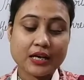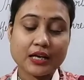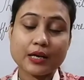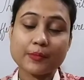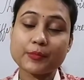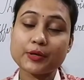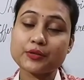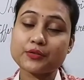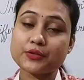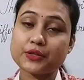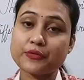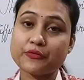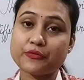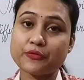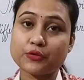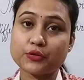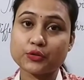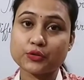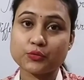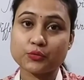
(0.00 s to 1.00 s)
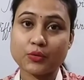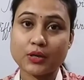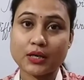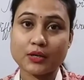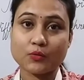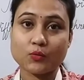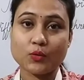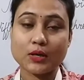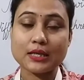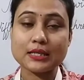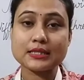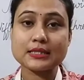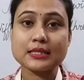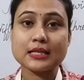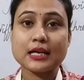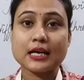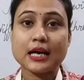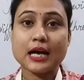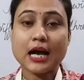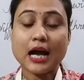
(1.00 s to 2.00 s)
coming to the fourth one was
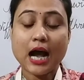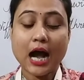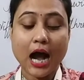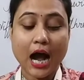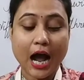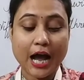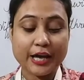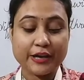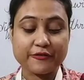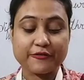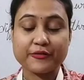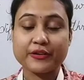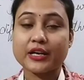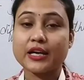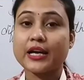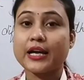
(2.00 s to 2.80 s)
hive